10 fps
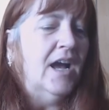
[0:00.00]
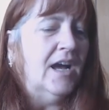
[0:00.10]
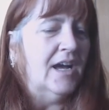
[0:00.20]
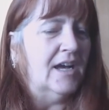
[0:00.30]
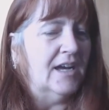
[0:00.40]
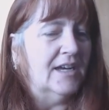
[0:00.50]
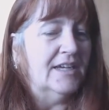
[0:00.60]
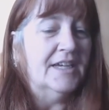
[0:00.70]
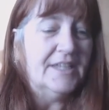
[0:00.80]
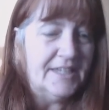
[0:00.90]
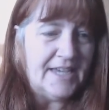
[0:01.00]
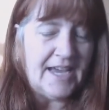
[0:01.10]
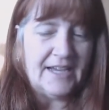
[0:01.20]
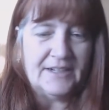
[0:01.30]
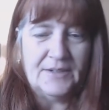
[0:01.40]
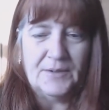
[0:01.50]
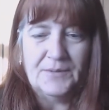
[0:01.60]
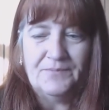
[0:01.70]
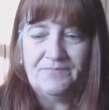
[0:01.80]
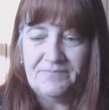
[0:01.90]
yeah,
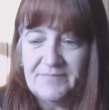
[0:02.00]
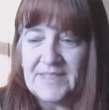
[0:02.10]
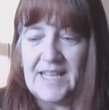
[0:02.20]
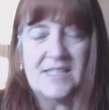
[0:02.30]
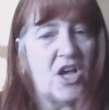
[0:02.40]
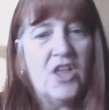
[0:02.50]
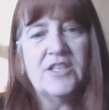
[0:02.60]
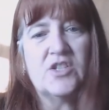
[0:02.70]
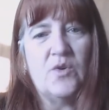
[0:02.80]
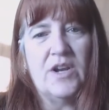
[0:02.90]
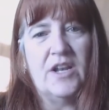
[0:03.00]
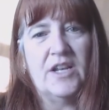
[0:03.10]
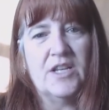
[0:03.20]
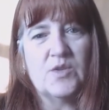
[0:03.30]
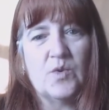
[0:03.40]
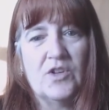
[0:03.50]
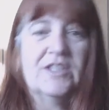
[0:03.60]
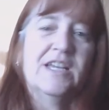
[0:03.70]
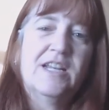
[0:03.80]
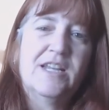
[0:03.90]
that's all that's going on in his world,
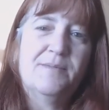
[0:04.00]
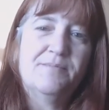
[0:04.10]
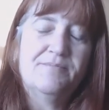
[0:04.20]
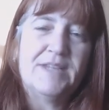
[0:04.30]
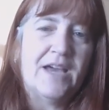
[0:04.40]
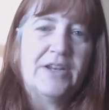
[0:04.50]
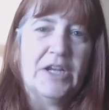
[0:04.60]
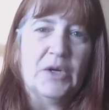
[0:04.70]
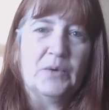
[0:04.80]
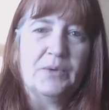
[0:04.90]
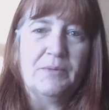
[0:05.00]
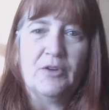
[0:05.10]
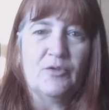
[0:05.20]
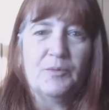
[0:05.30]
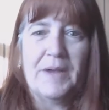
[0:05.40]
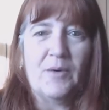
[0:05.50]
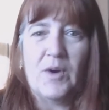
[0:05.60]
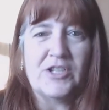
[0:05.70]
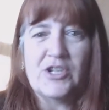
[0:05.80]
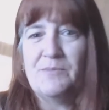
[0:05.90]
and he ended up down here with me and roommate
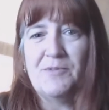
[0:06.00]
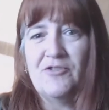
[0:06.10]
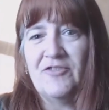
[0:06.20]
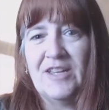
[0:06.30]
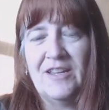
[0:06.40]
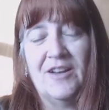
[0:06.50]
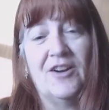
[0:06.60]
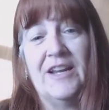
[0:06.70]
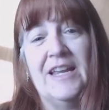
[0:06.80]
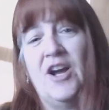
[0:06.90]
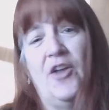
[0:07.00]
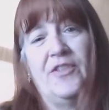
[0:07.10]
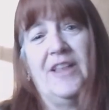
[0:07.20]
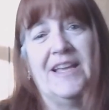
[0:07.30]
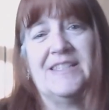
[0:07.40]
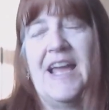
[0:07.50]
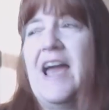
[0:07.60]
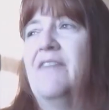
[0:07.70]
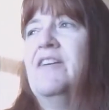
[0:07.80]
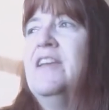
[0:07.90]
watching a movie, or he caught the last half.